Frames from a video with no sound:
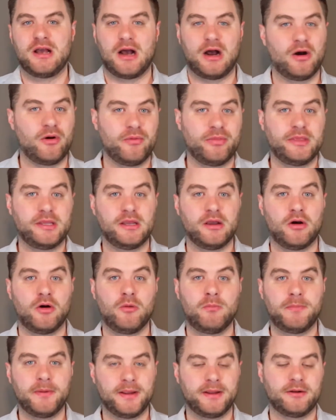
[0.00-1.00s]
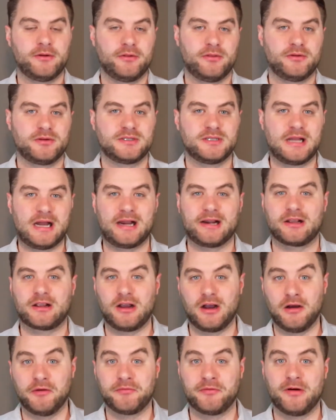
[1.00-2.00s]
out in the open or there's not a
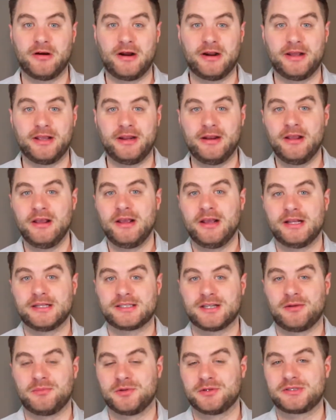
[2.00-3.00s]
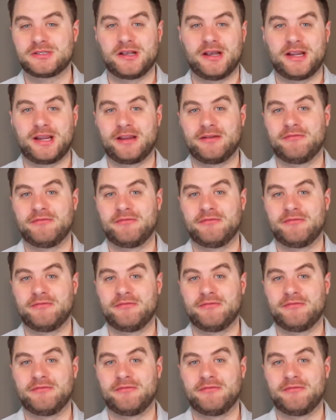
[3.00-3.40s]
cover on it, it's almost like